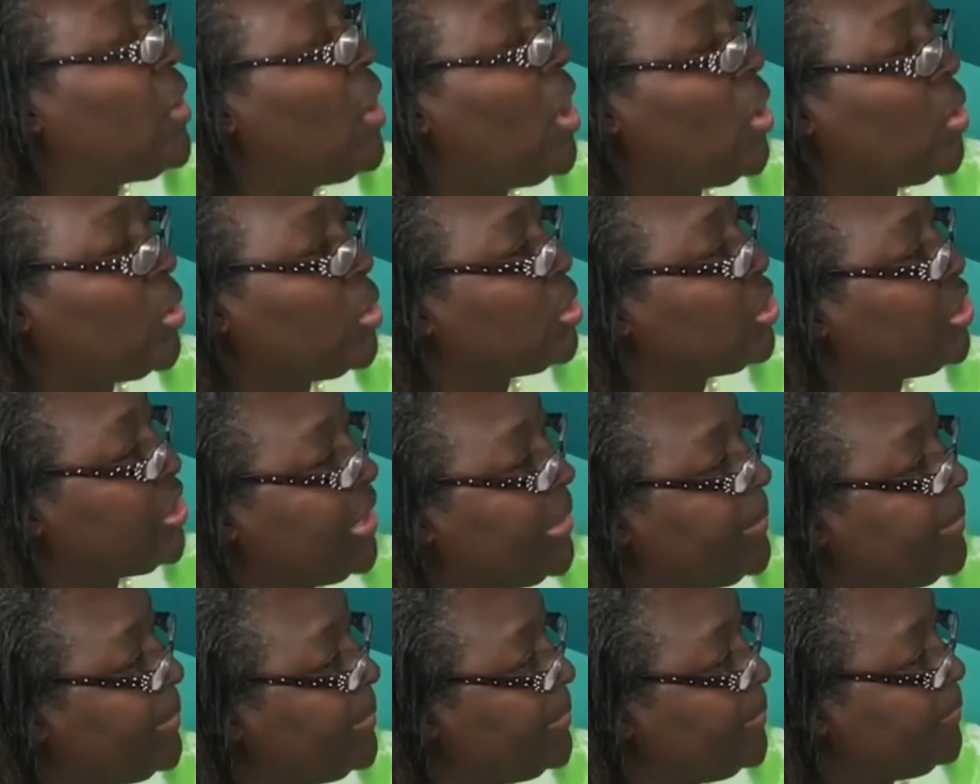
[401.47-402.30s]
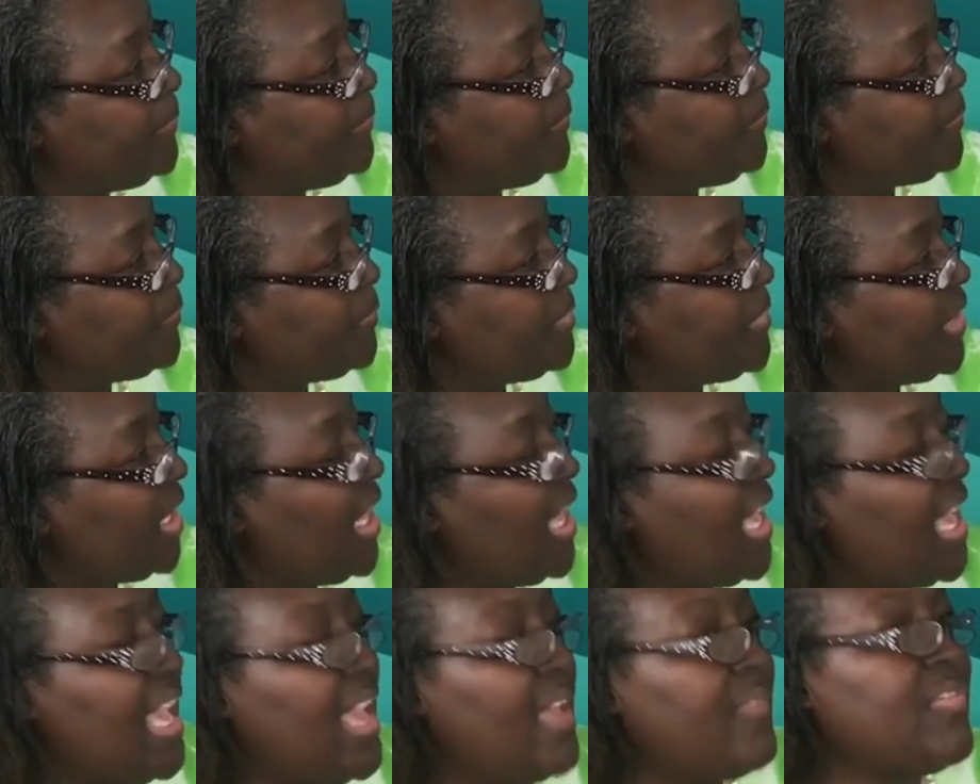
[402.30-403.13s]
ownership.
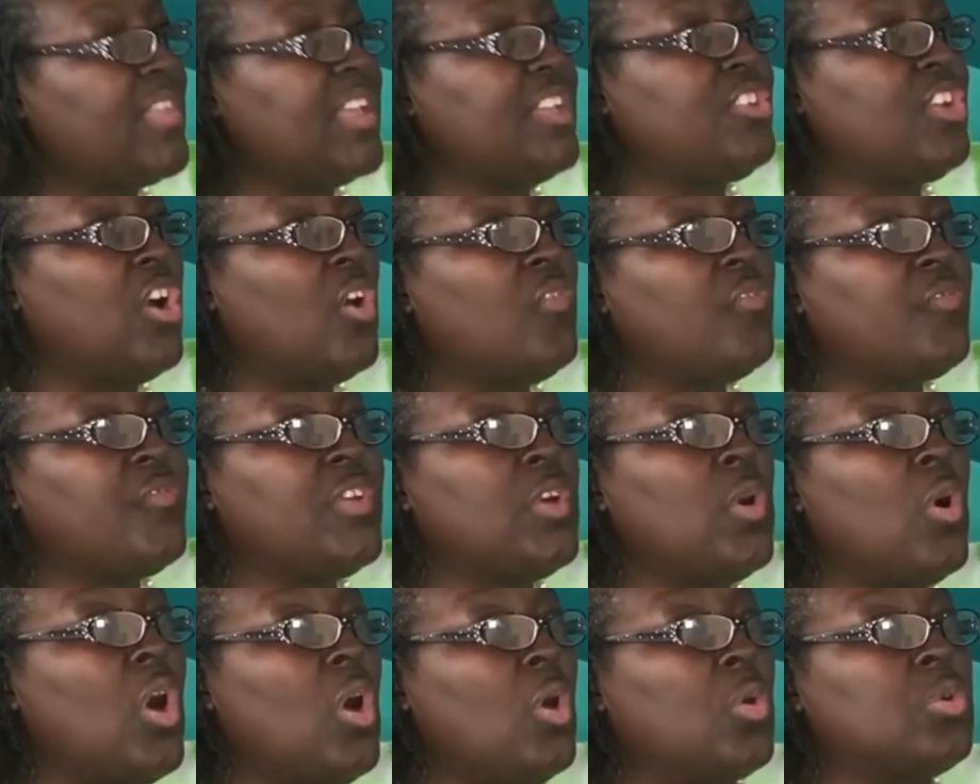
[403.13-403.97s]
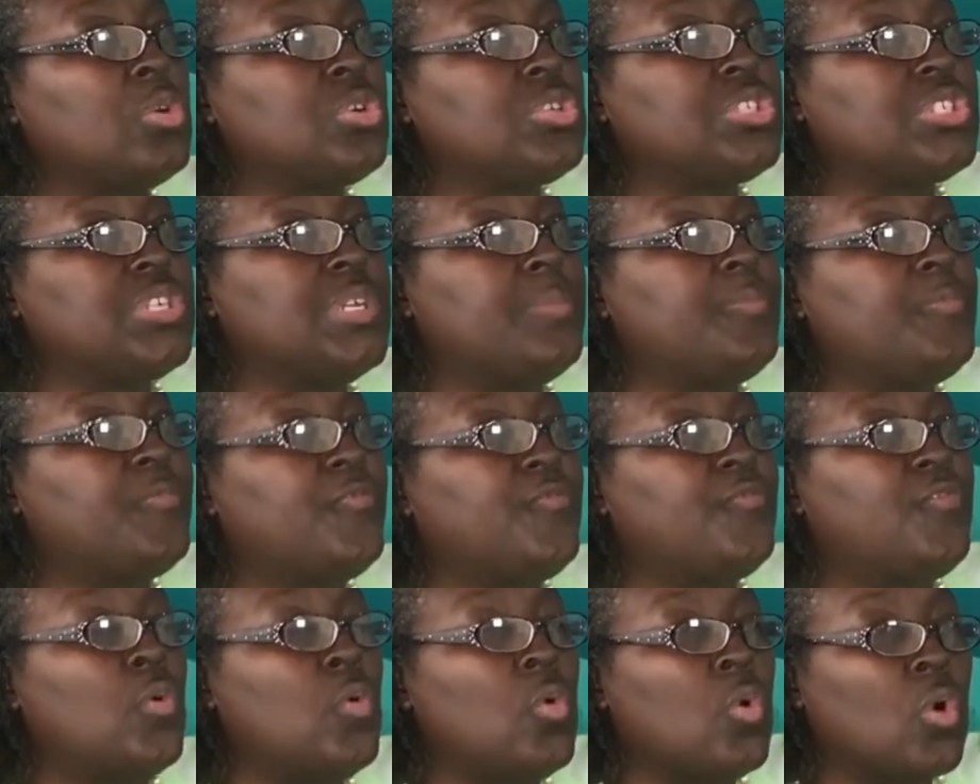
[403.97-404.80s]
If they don't feel ownership
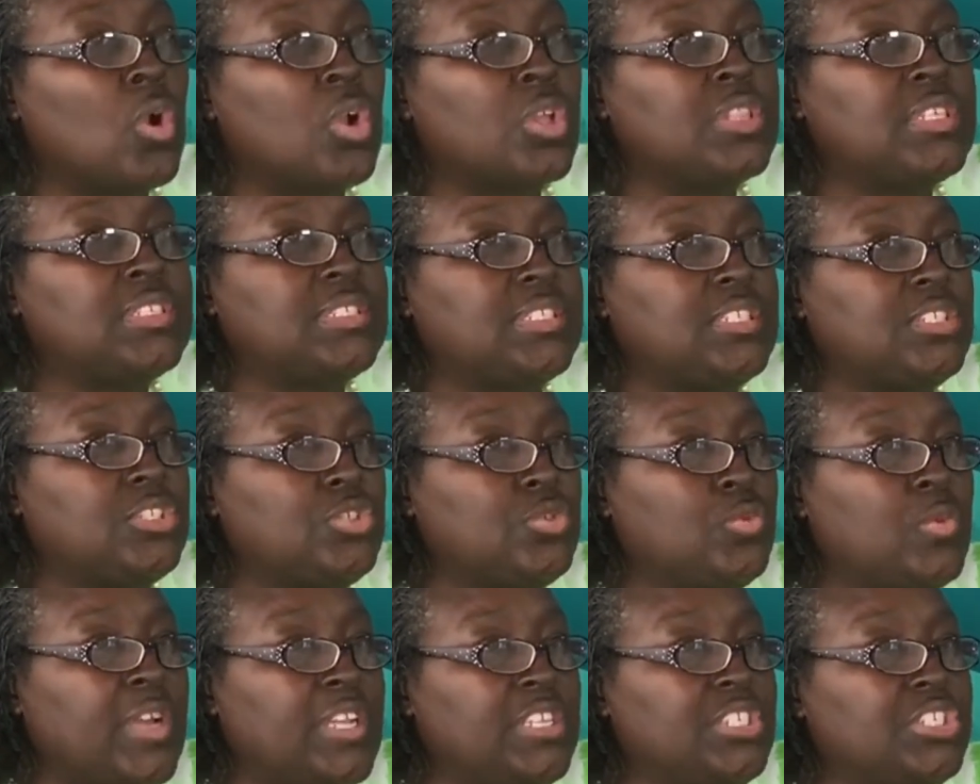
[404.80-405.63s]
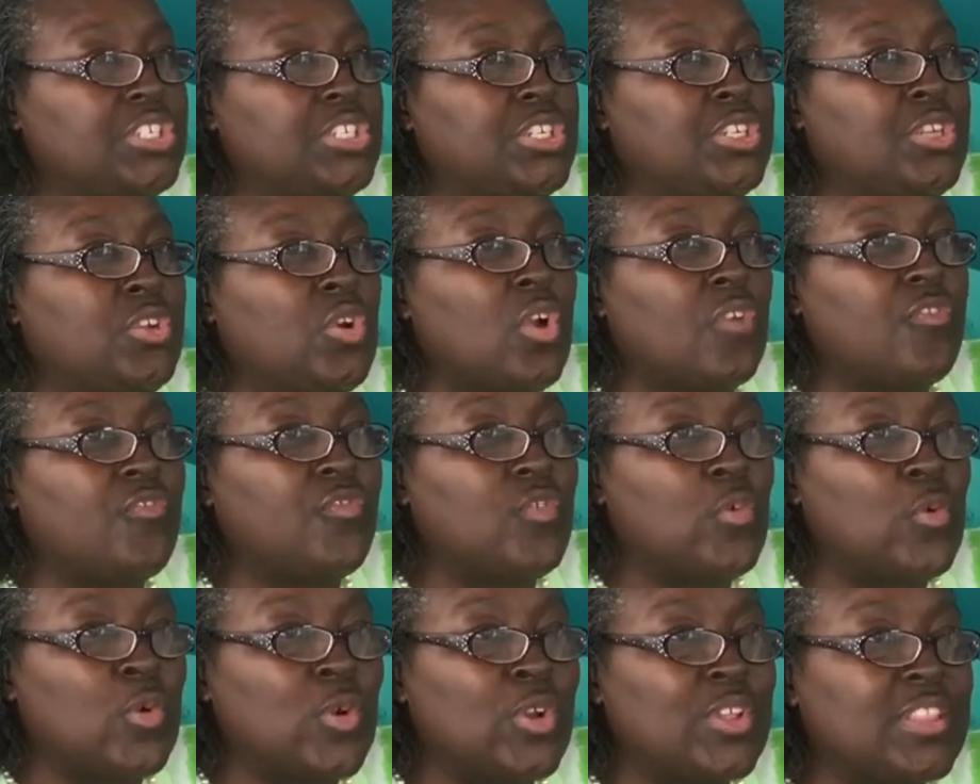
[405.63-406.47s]
for the situation or
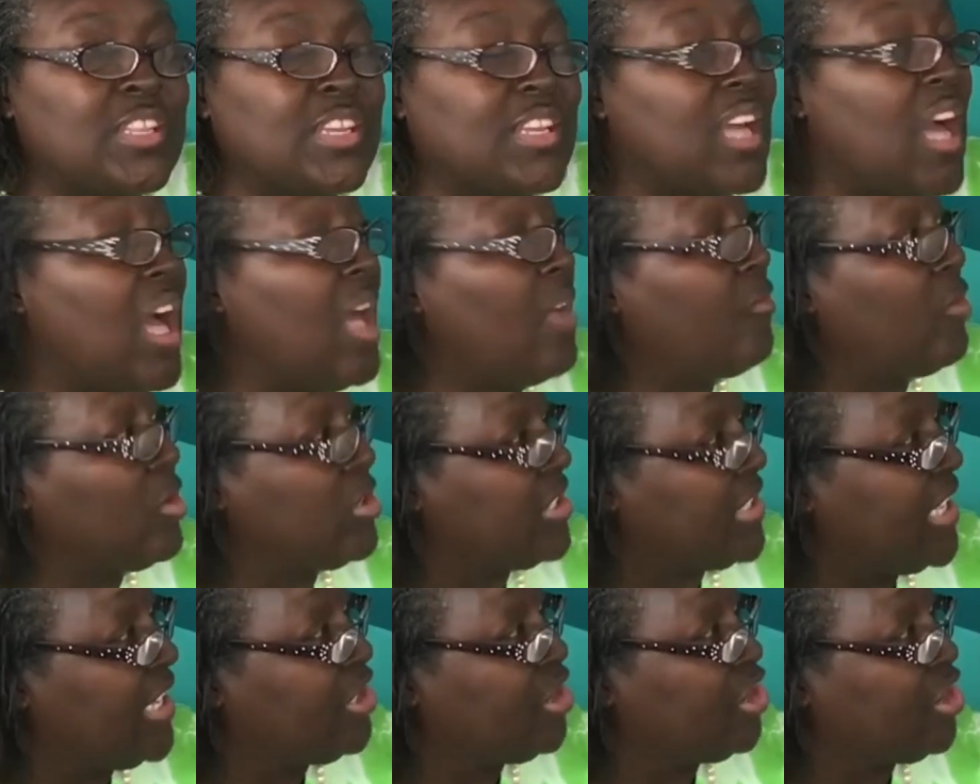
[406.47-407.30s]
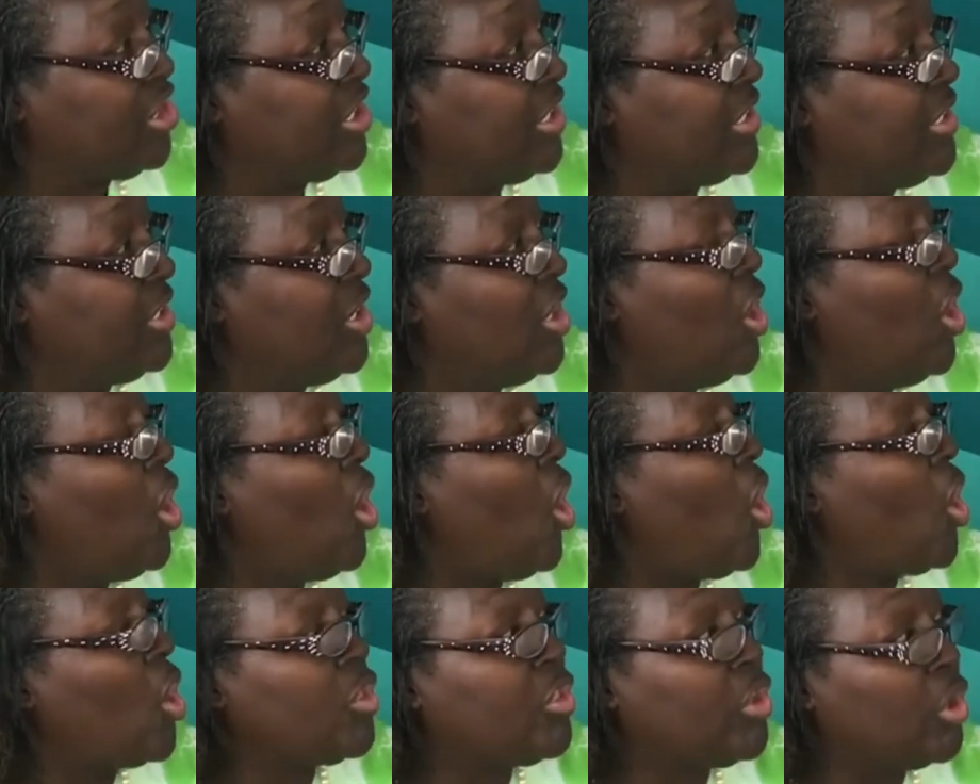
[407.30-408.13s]
for the conversation
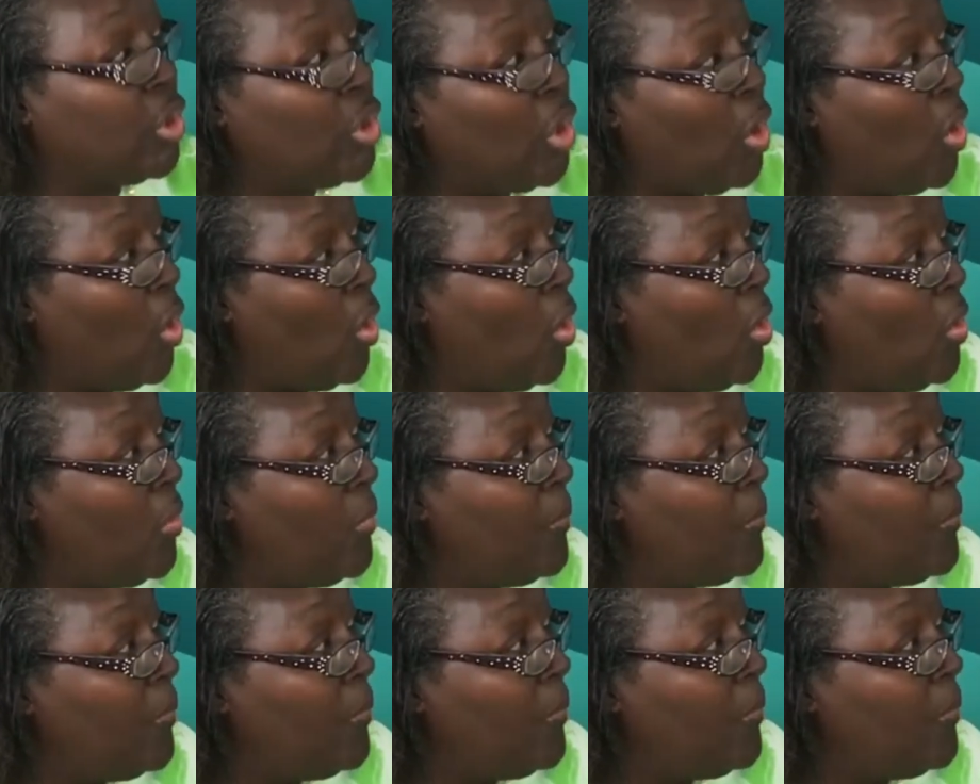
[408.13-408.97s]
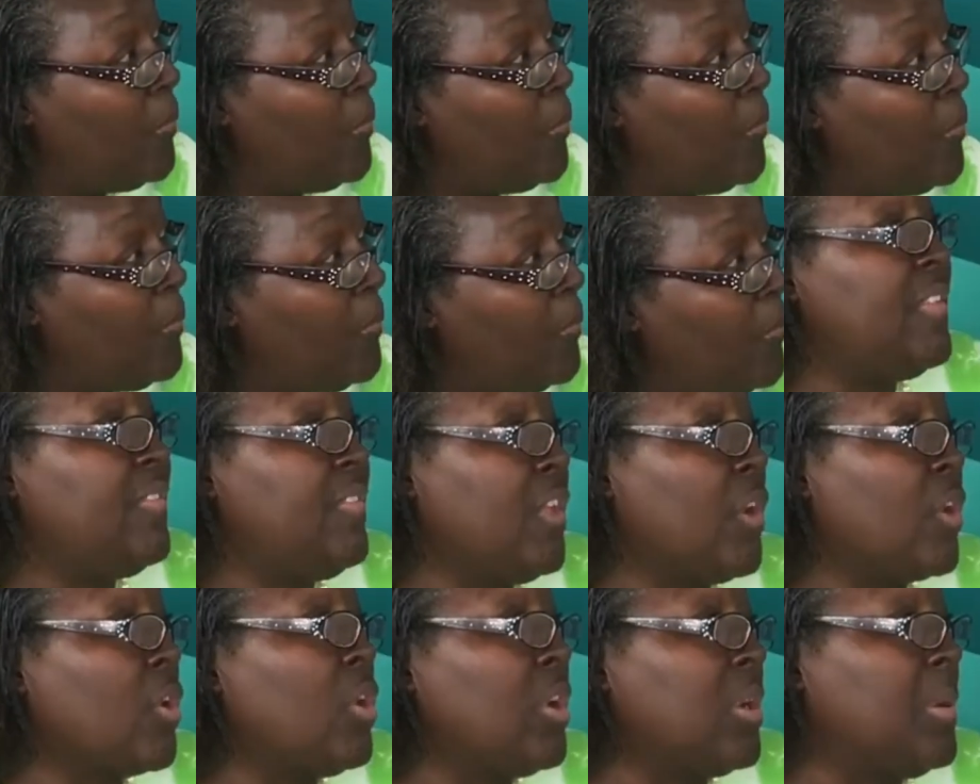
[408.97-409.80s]
or the goal, then
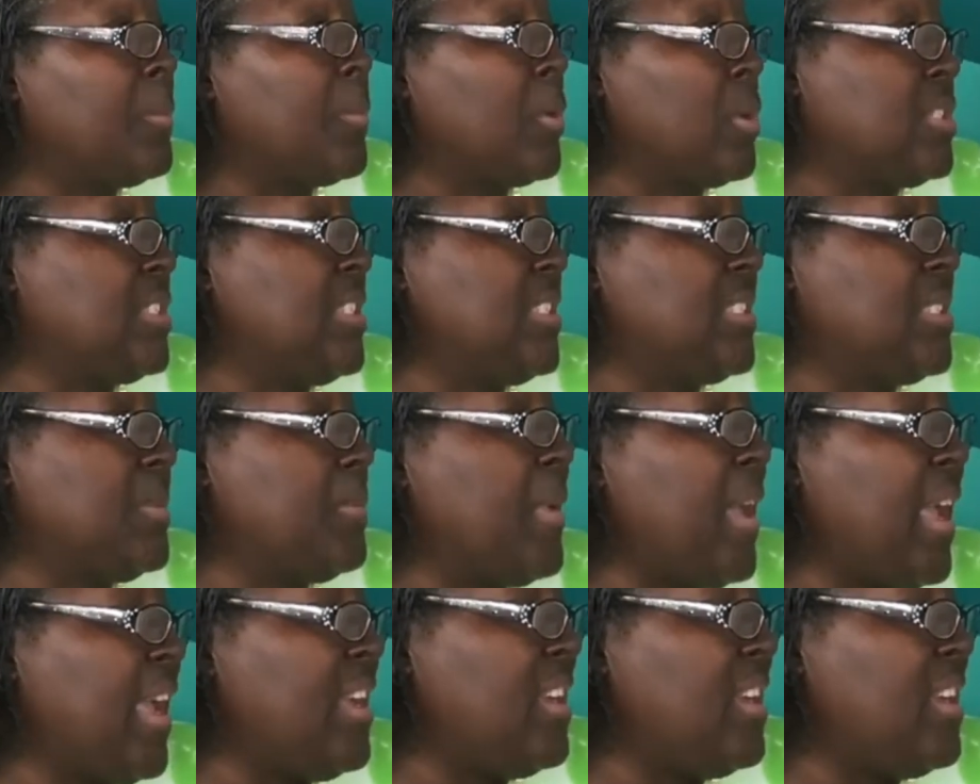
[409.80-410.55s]
they're going to participate